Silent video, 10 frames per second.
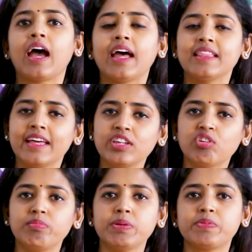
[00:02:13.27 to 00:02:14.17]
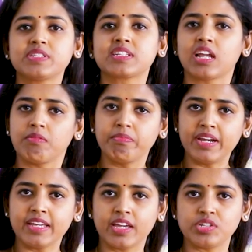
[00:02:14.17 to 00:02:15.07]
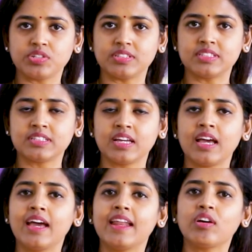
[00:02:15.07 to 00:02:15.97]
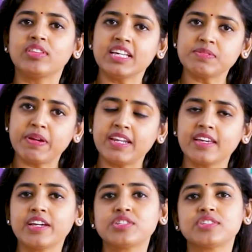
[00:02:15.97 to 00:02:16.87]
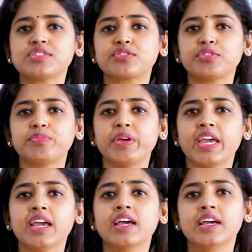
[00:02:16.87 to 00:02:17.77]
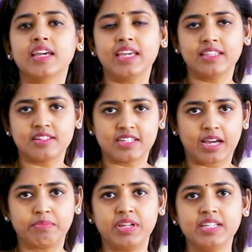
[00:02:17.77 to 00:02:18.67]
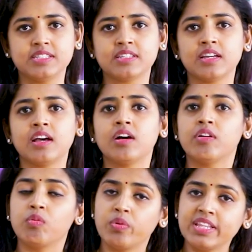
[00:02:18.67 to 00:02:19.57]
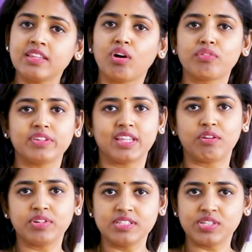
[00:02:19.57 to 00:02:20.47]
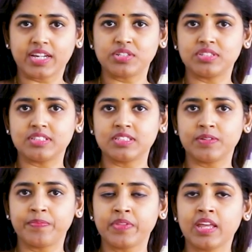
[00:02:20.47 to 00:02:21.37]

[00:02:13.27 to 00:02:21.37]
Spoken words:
And then you will be prescribed medications. Now these medications could be either tablets with or without injections.